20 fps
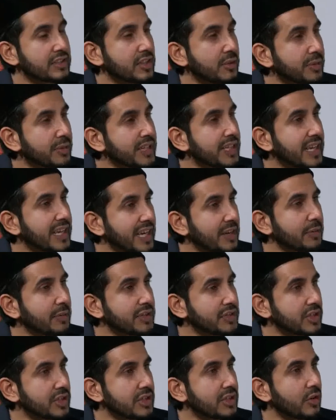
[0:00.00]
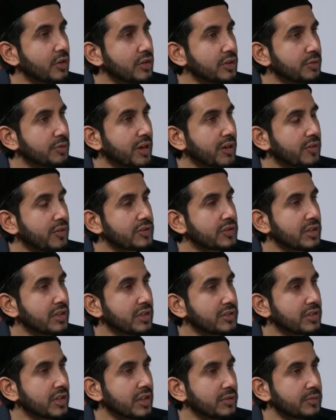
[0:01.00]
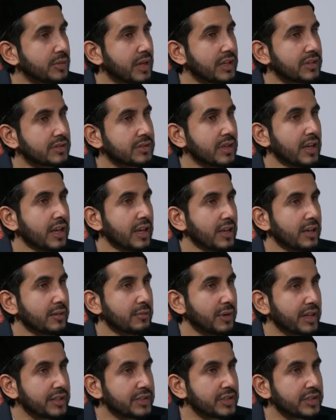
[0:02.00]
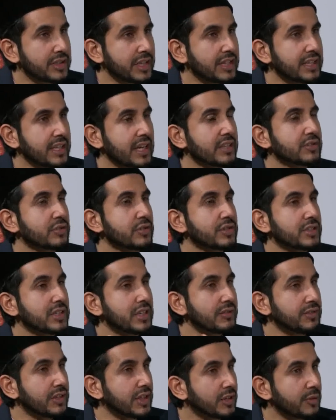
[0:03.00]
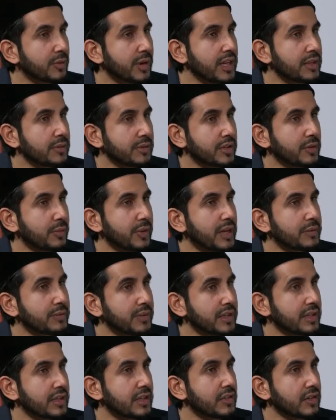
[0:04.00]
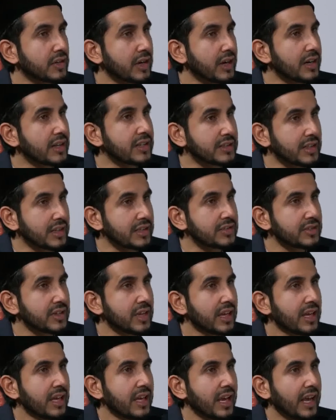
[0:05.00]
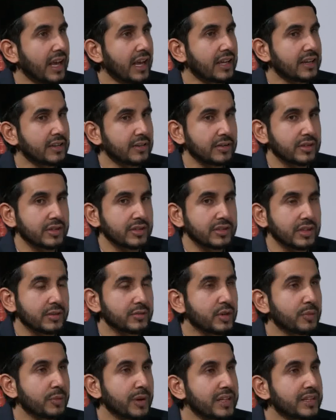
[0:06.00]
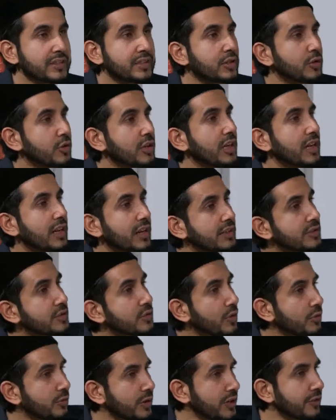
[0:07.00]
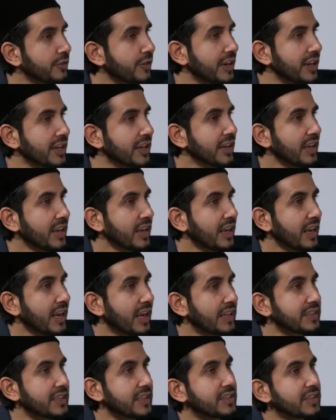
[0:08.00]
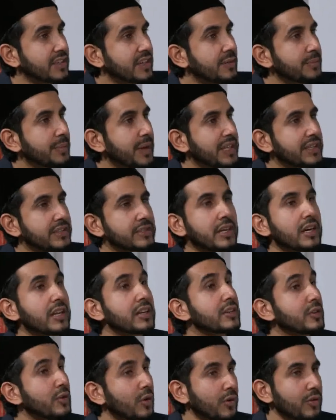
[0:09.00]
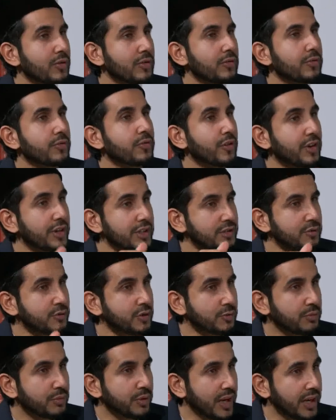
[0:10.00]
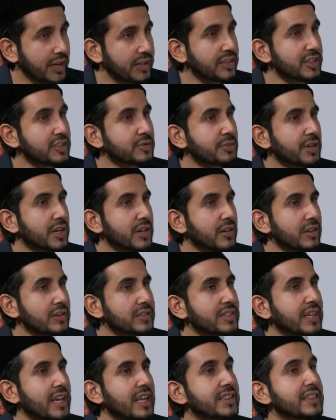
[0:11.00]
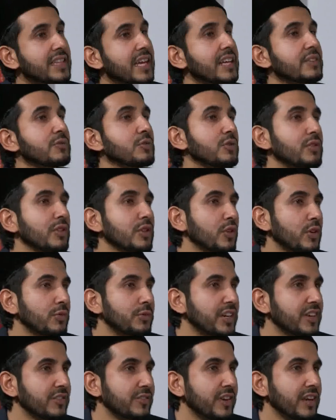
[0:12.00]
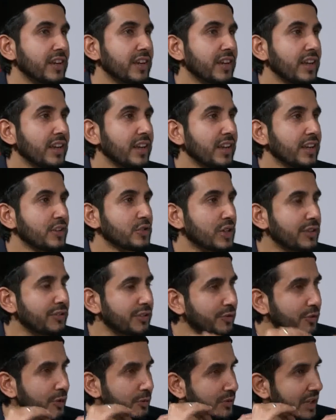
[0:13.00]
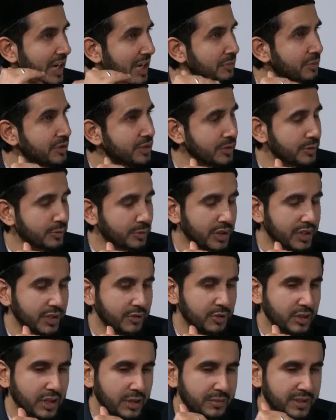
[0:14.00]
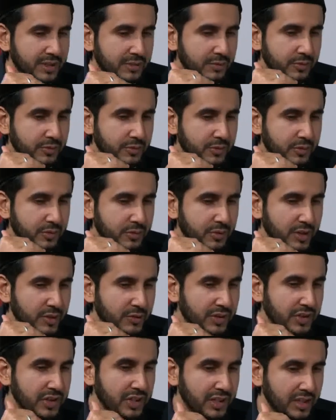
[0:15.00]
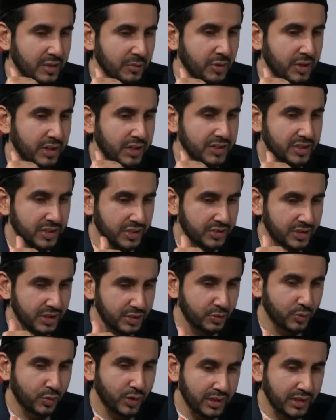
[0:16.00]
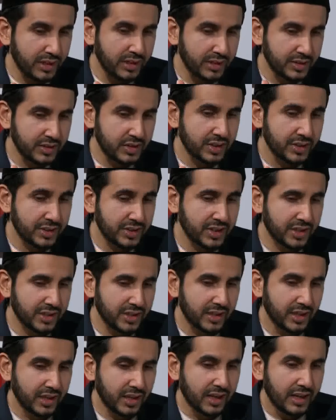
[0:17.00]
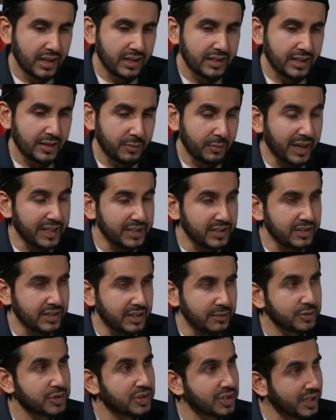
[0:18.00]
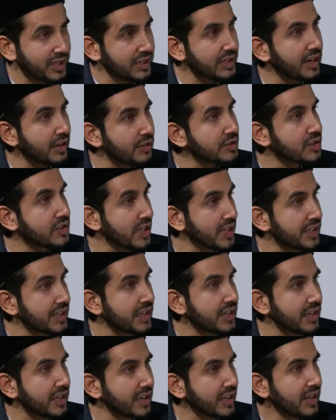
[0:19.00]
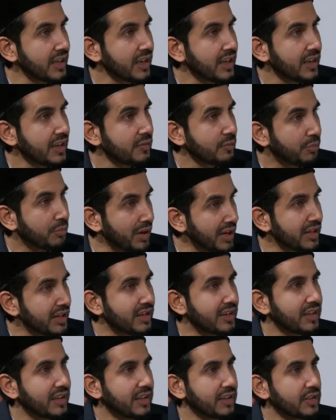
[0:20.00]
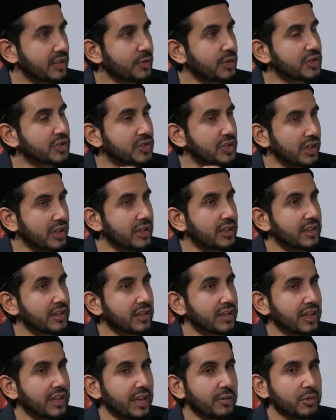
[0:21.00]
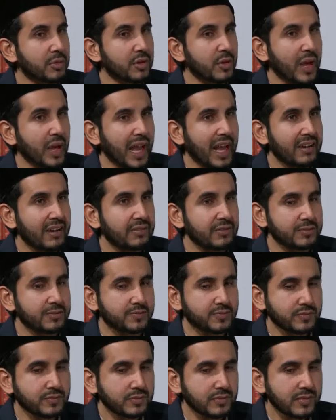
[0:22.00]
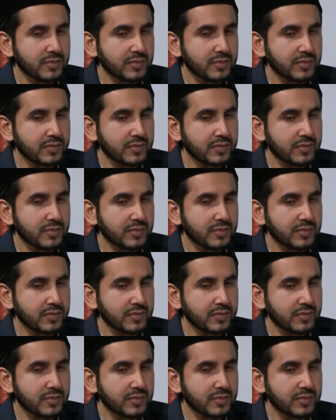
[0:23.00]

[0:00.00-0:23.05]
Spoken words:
And somebody came and said, the Holy Prophet Sallallahu Alaihi Wasallam has mentioned that he has received a commandment regarding this. And some companions said, okay, let us go verify. And the other companions, they're like, no, first we break these barrels and then we will go verify. So even from that point of view, I mean, when we think about it, just this one injunction, then imagine them sitting down drinking, but they were still able to have,